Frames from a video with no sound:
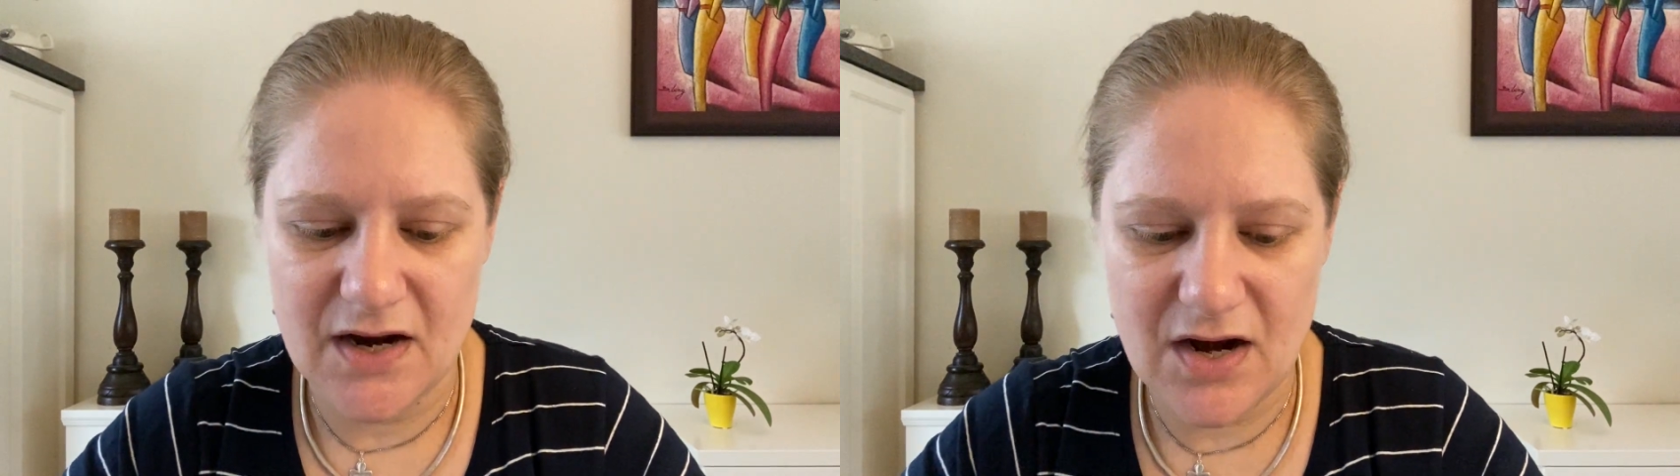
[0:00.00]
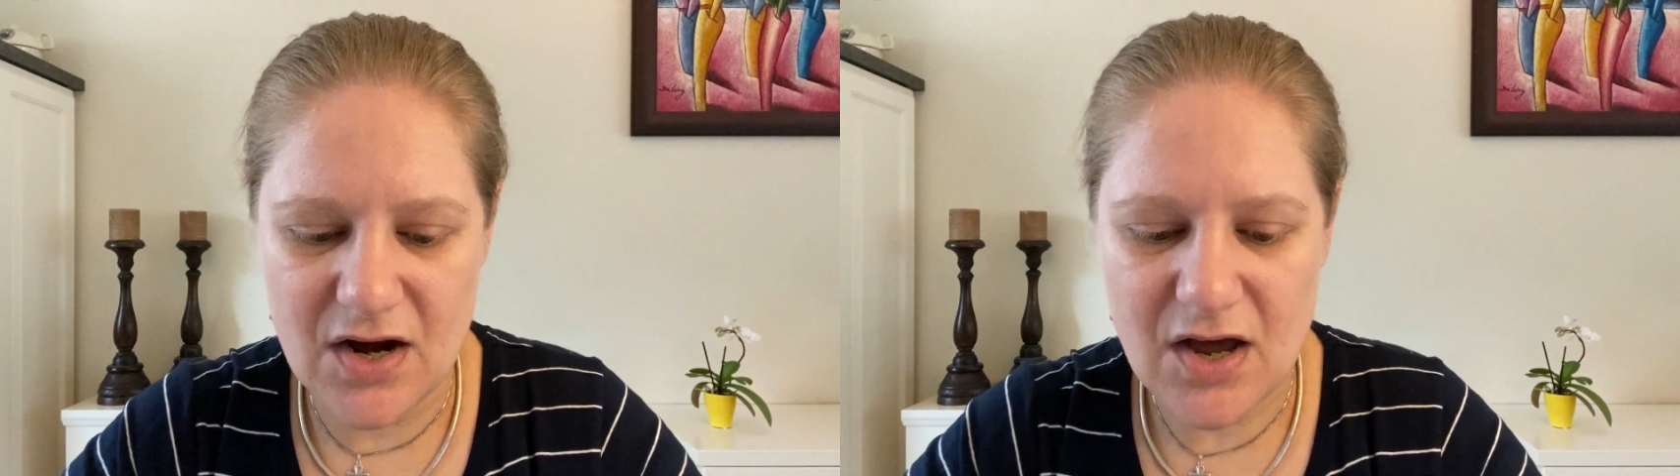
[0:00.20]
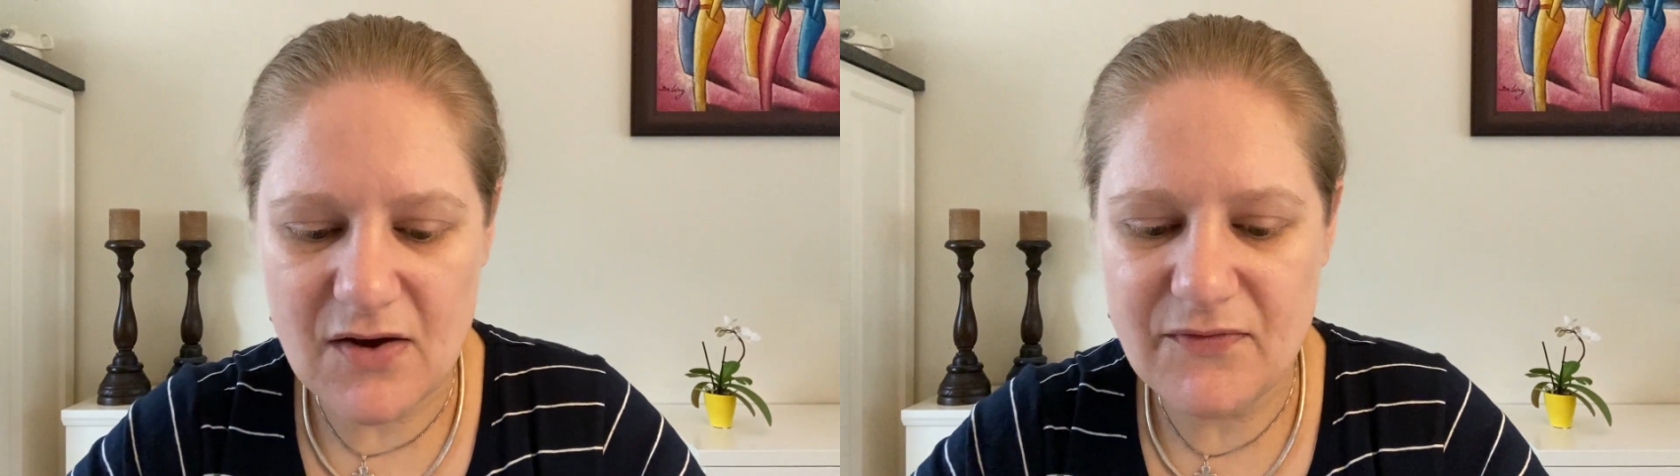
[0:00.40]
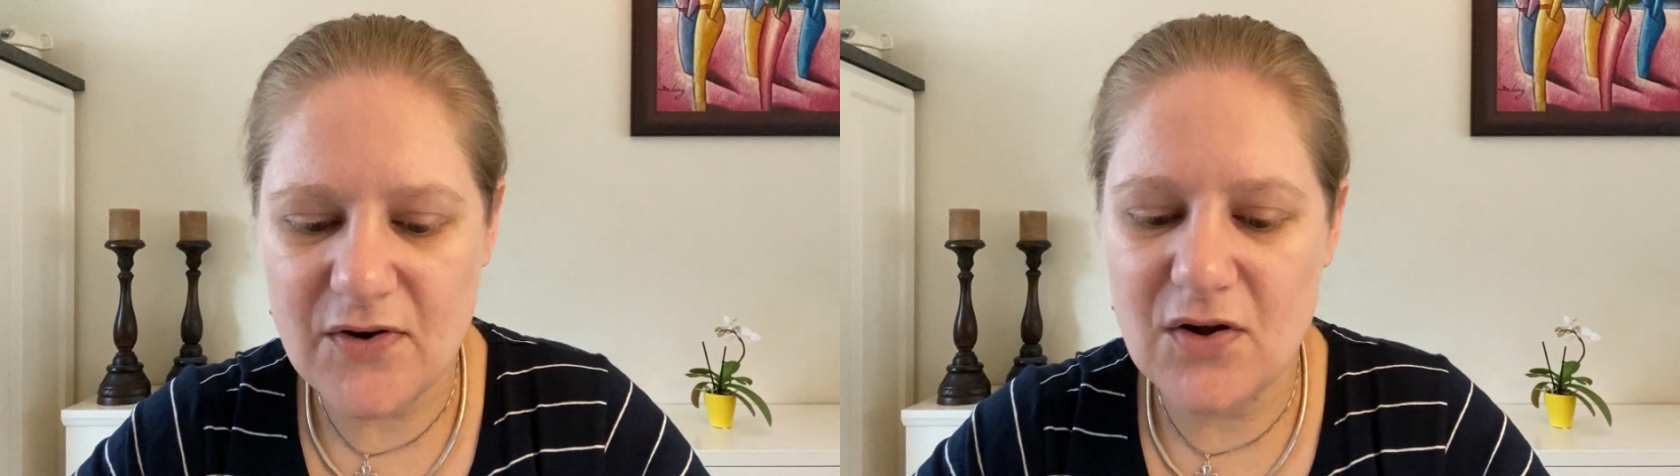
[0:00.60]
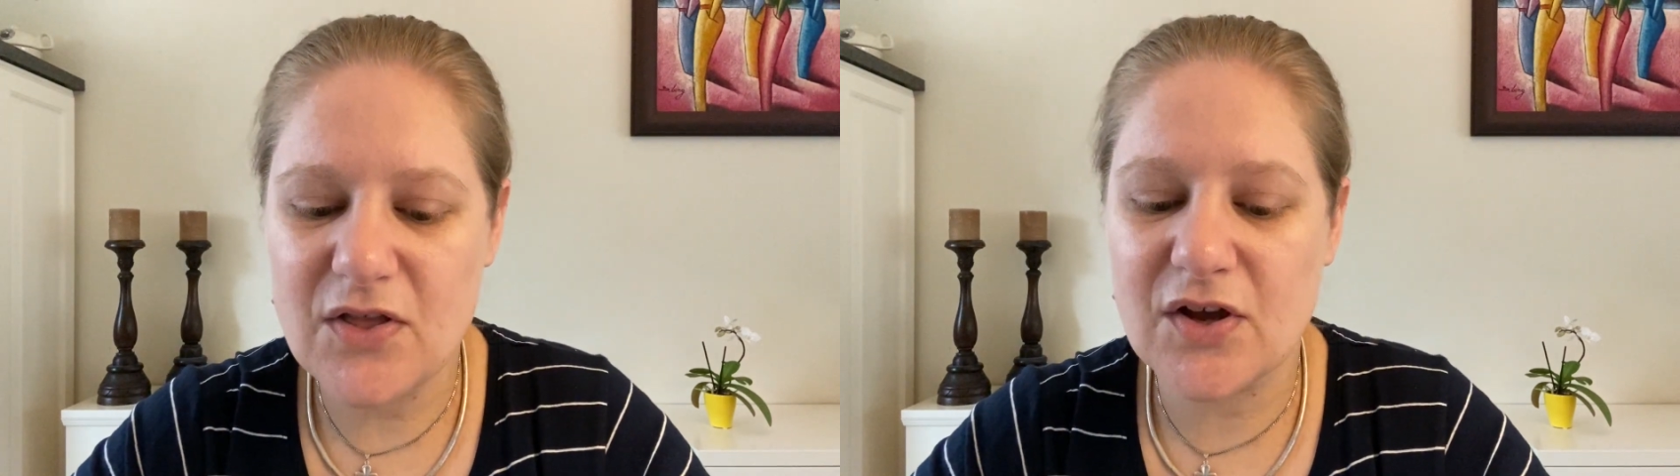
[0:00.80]
Love
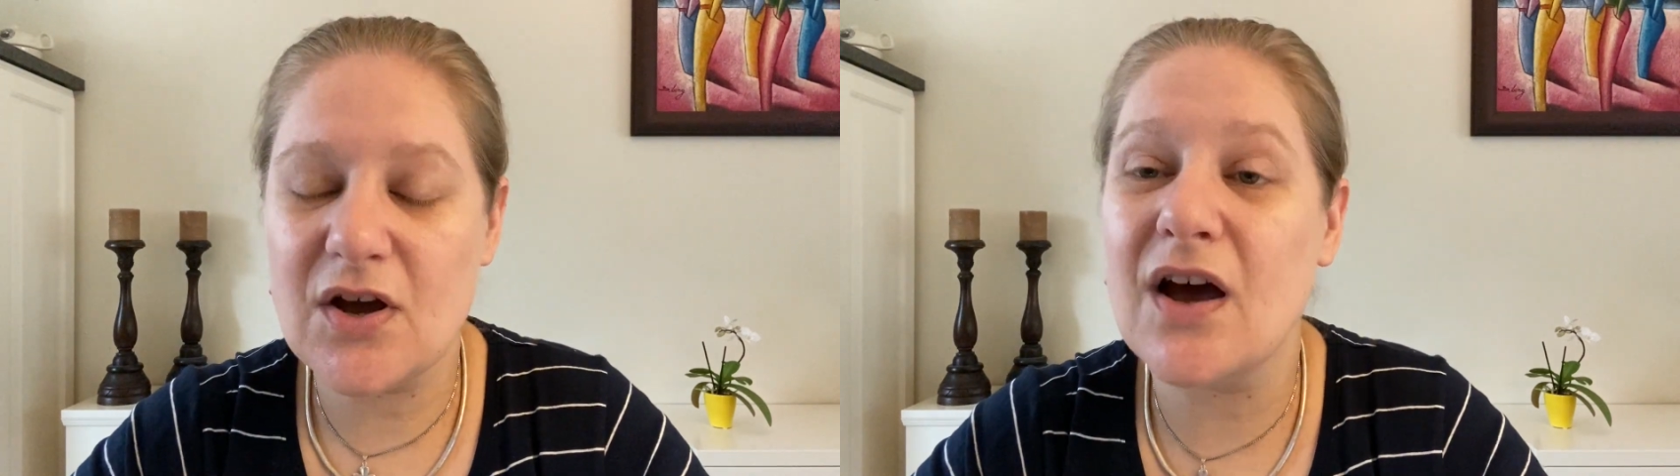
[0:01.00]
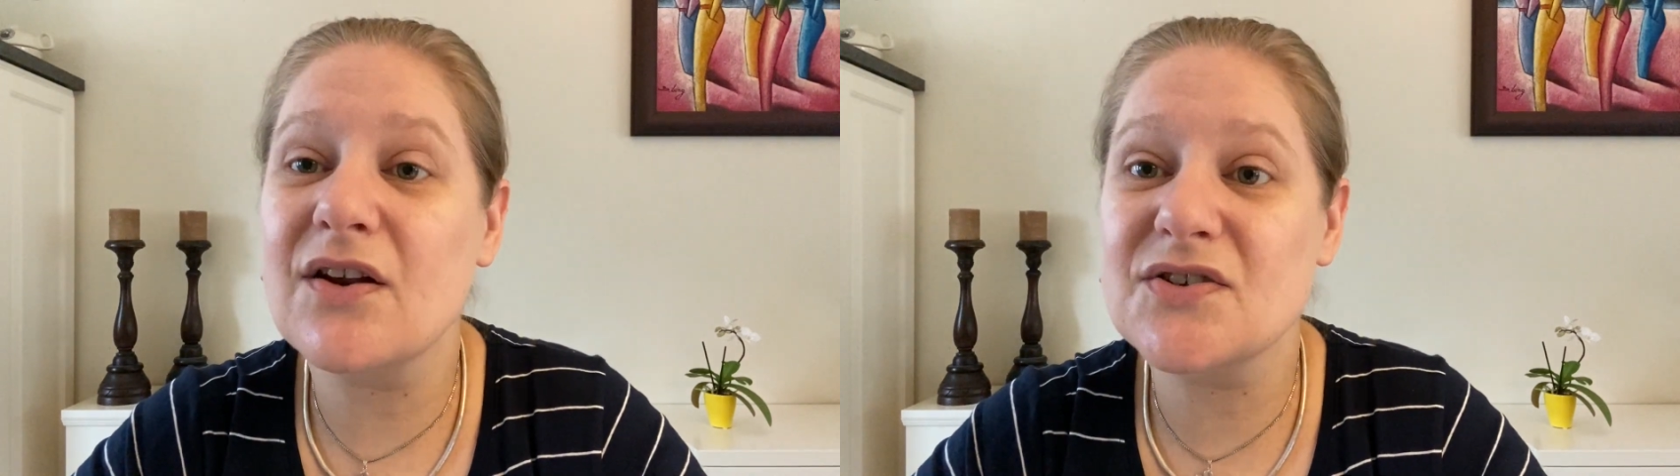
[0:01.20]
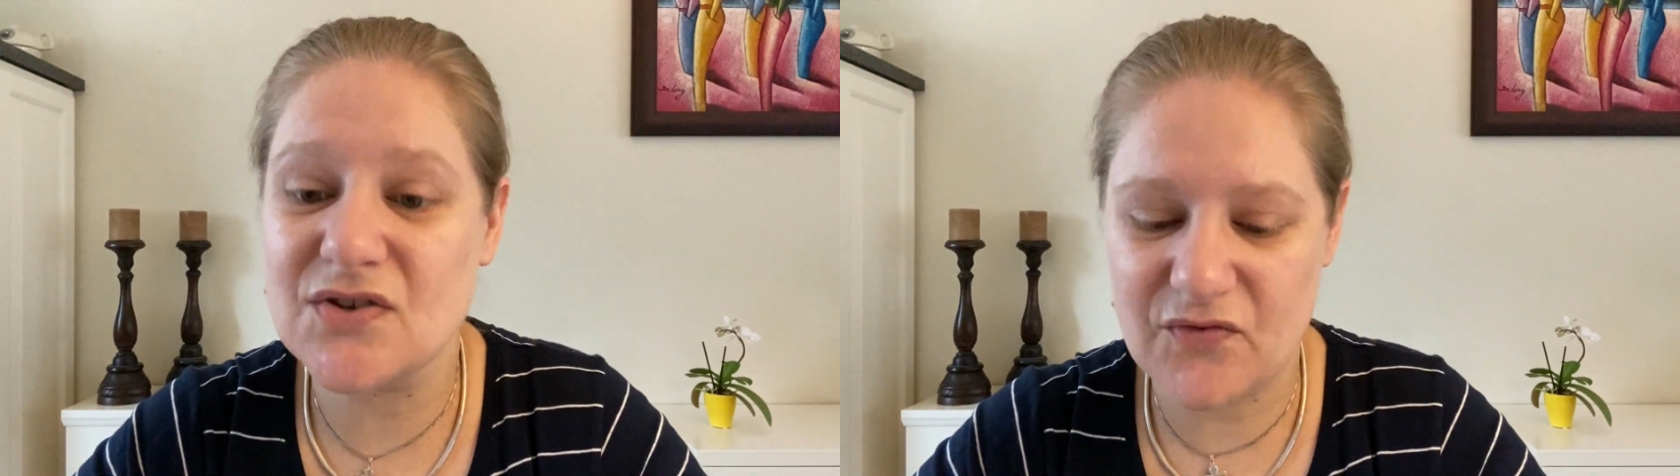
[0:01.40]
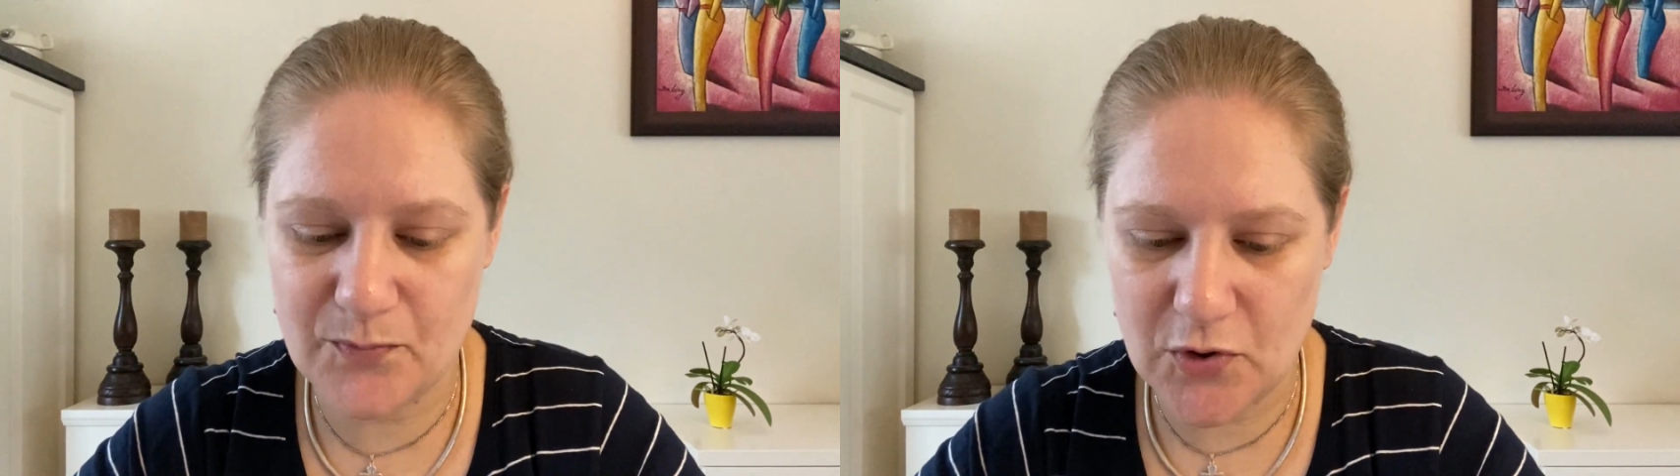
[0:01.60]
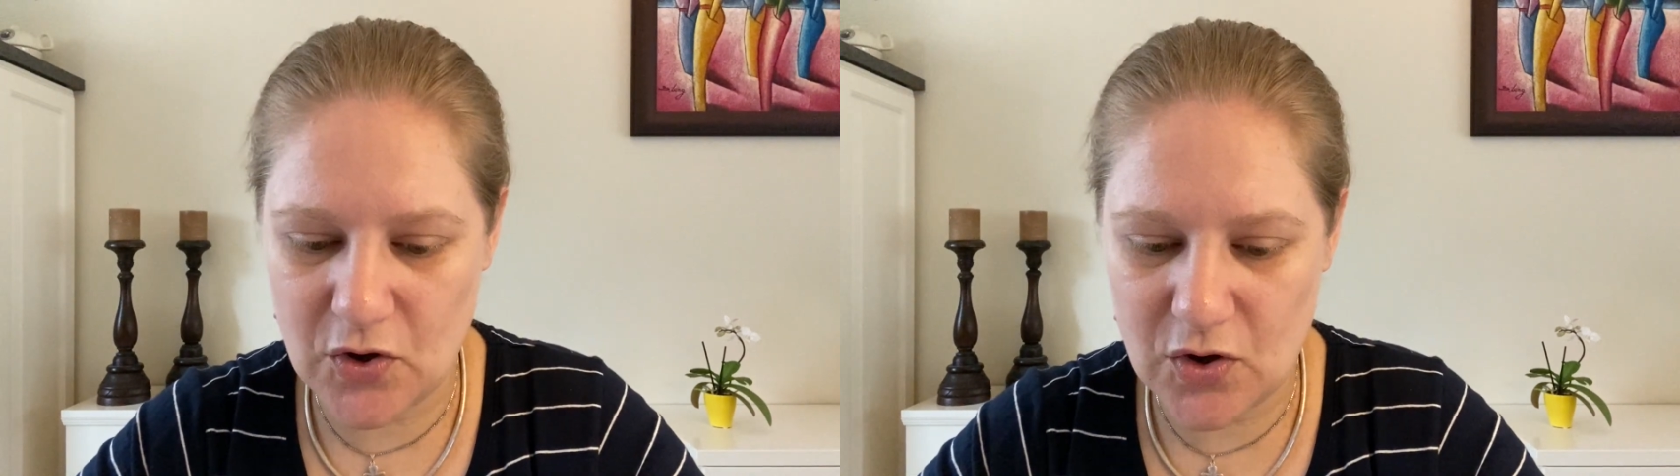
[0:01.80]
all the colors of
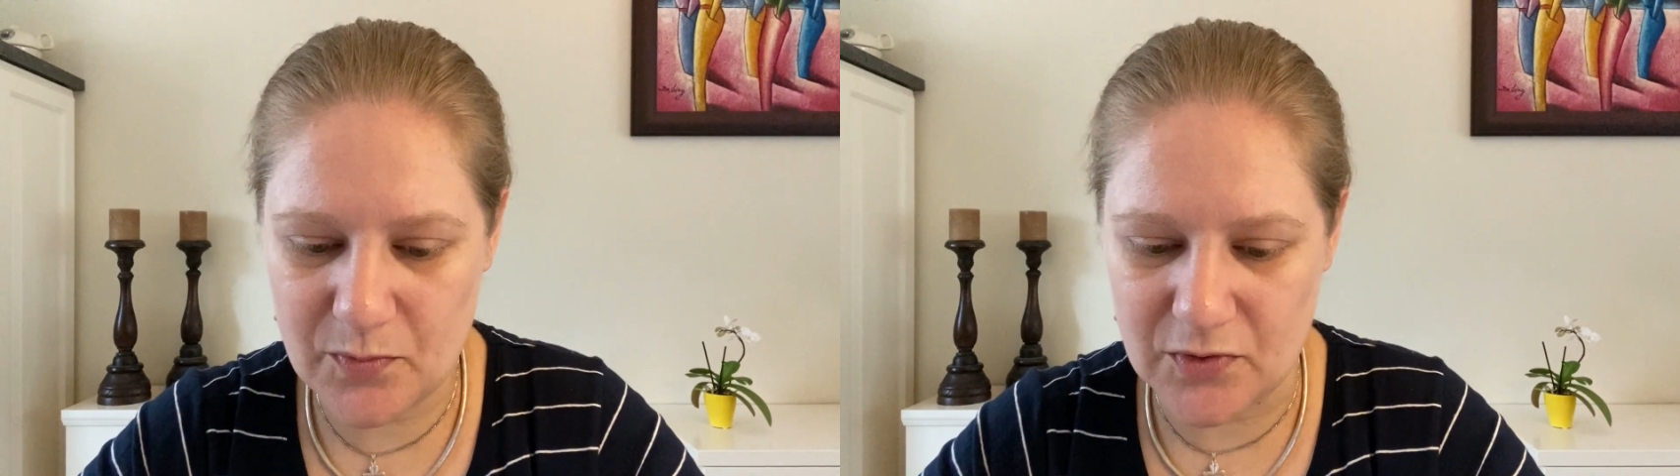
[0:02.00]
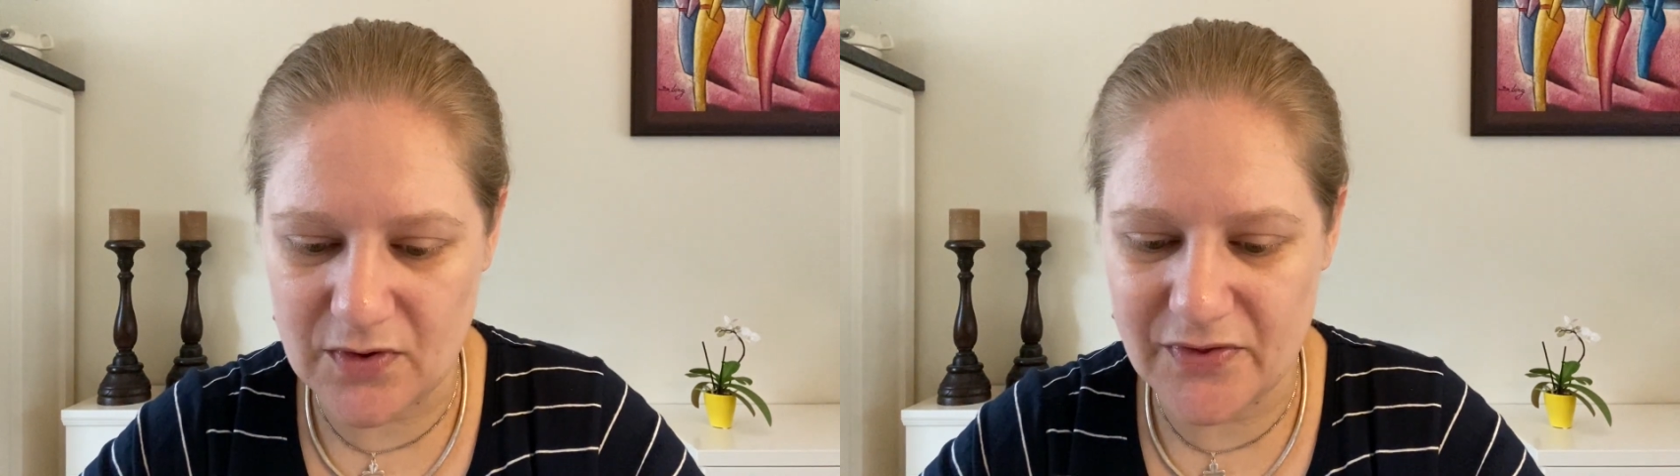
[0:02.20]
purple.